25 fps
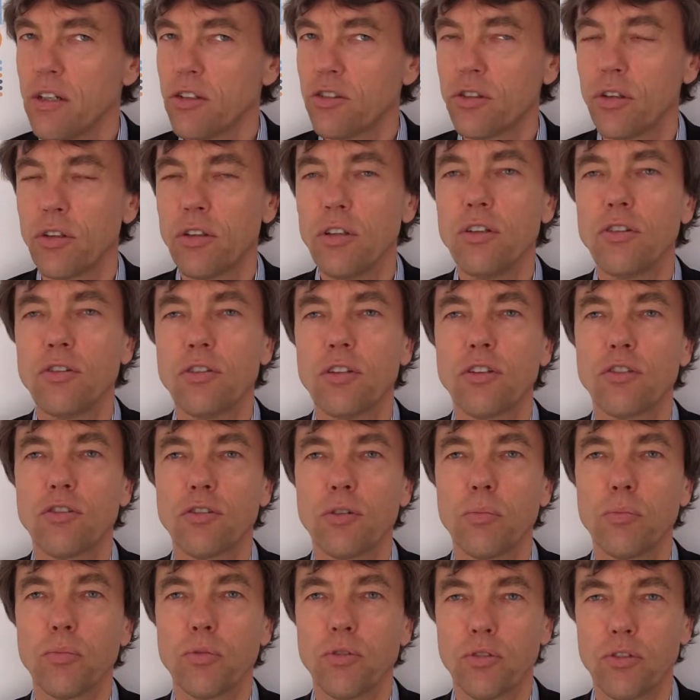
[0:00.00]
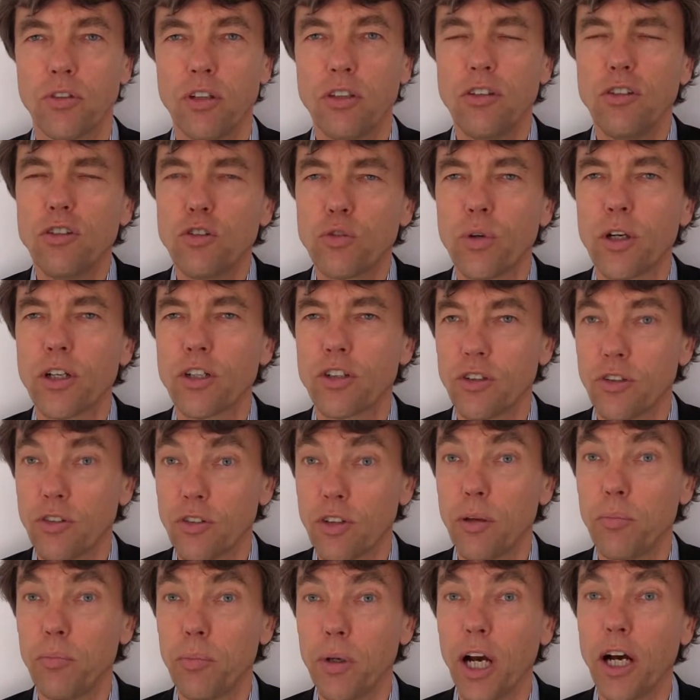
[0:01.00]
So these
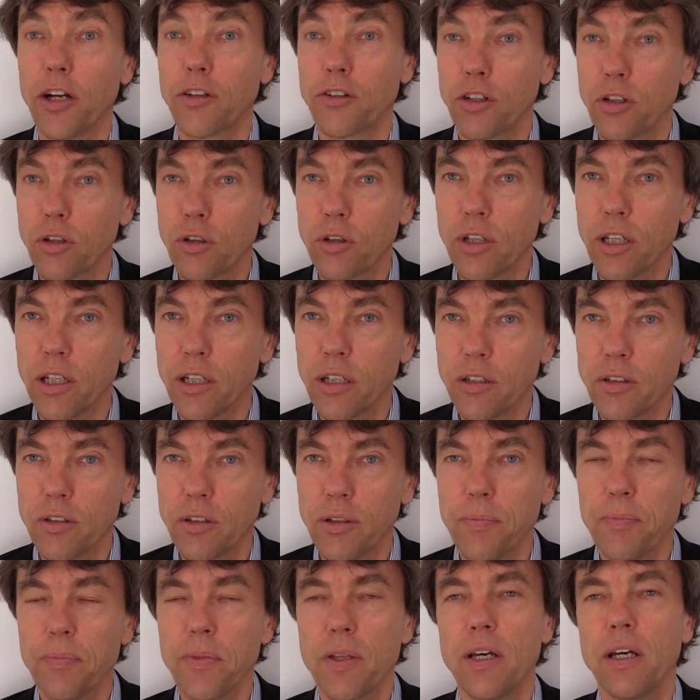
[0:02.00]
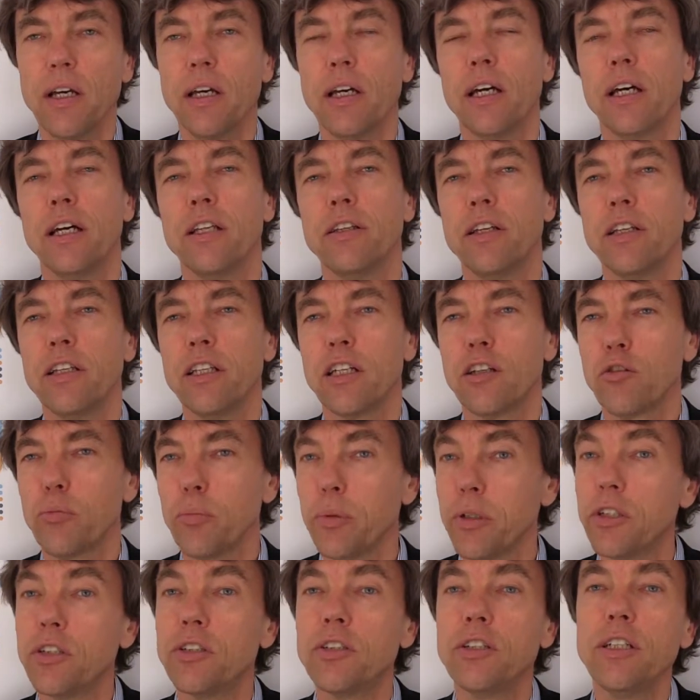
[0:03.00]
questions can be articulated, and then there will
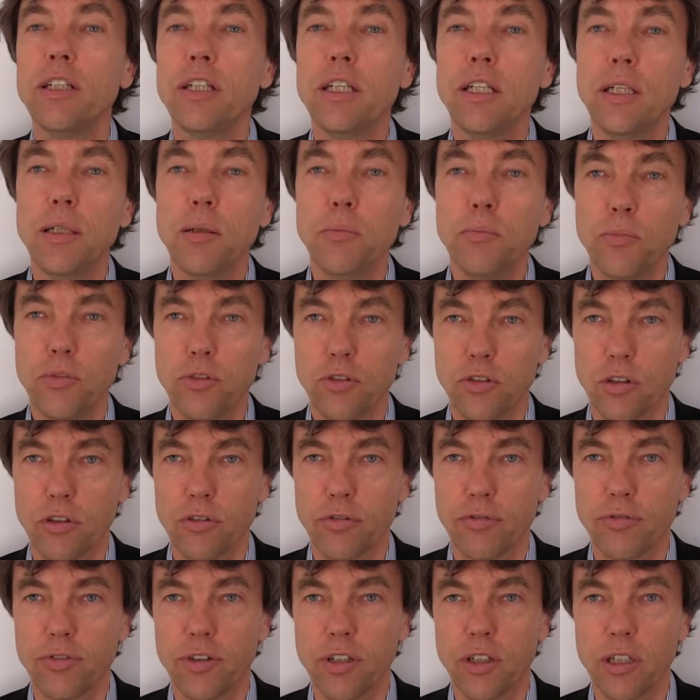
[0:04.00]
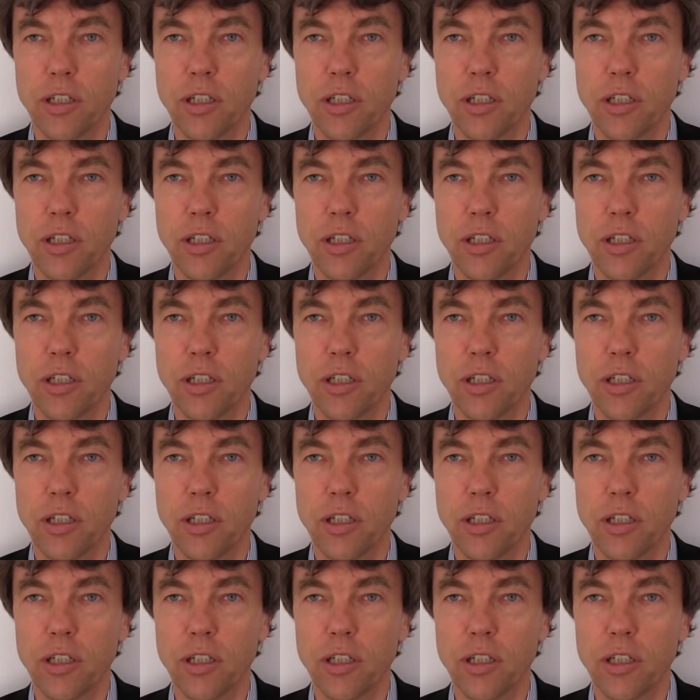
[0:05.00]
be teams of